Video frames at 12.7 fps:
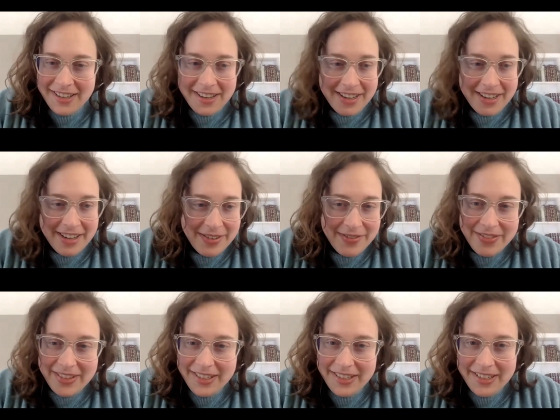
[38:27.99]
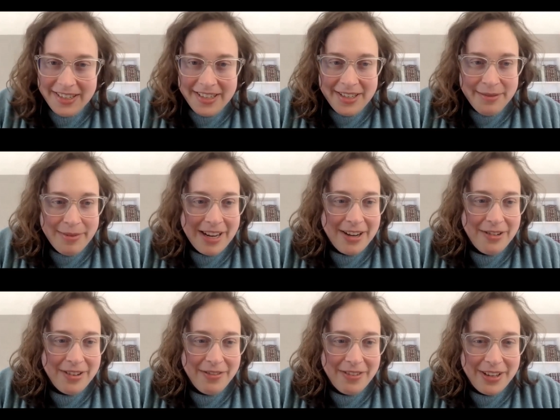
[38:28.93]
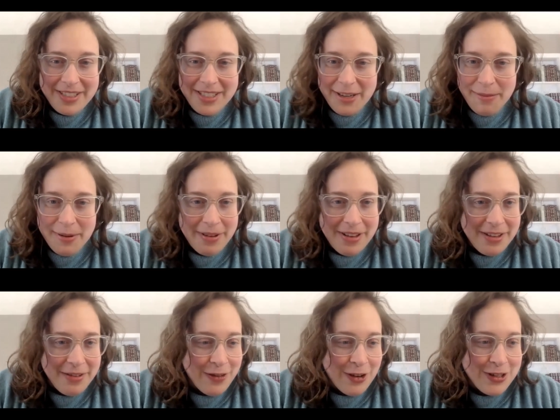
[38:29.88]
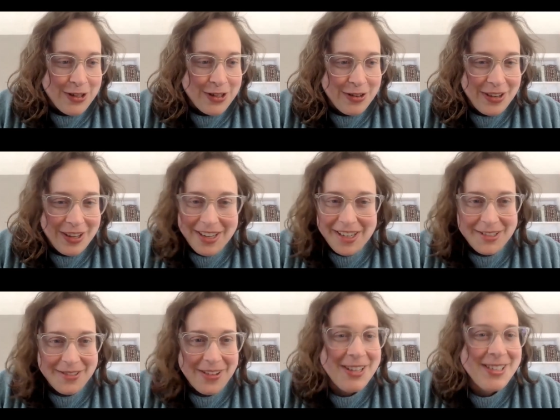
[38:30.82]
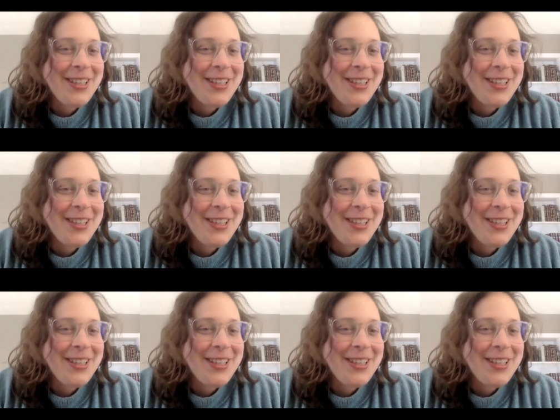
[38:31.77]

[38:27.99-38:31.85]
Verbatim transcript: Um, but I can only really see people on the first screen as well,